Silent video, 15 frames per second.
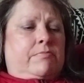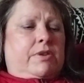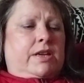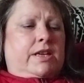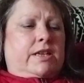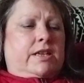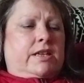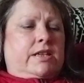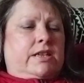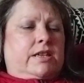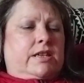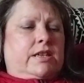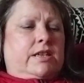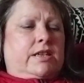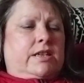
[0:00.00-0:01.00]
But
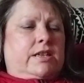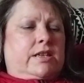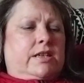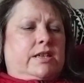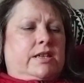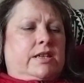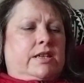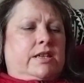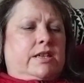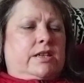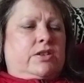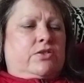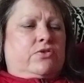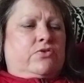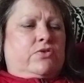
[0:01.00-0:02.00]

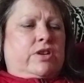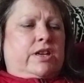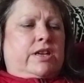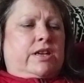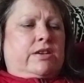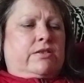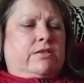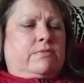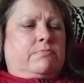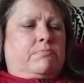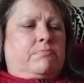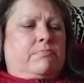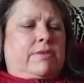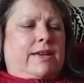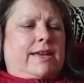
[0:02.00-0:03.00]
it's dragging us
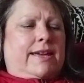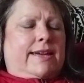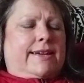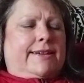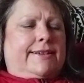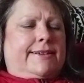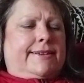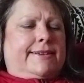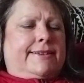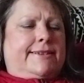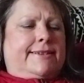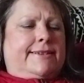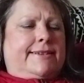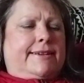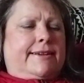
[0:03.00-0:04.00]
back
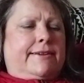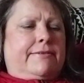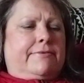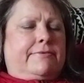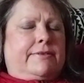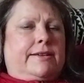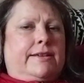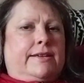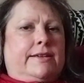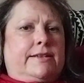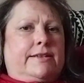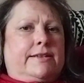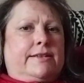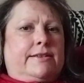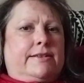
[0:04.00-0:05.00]
down
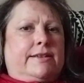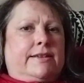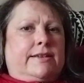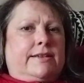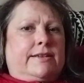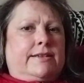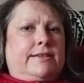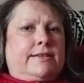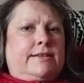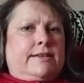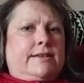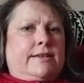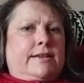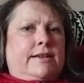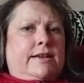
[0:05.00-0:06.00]
into things.
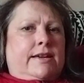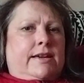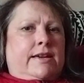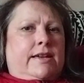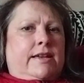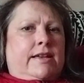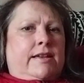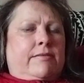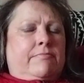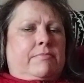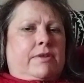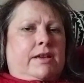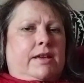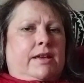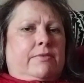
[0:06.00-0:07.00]

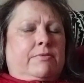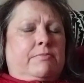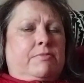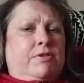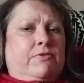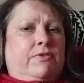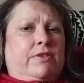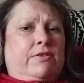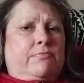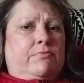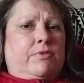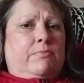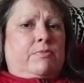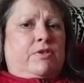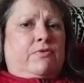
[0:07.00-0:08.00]
And we're moving
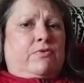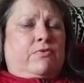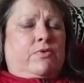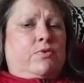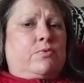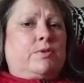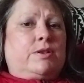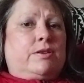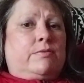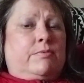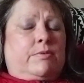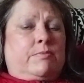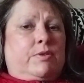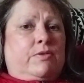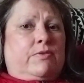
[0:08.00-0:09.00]
on, we're moving forward, and
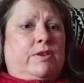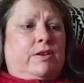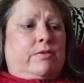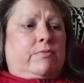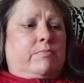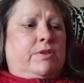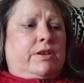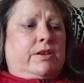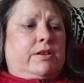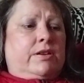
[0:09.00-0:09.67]
we're moving up.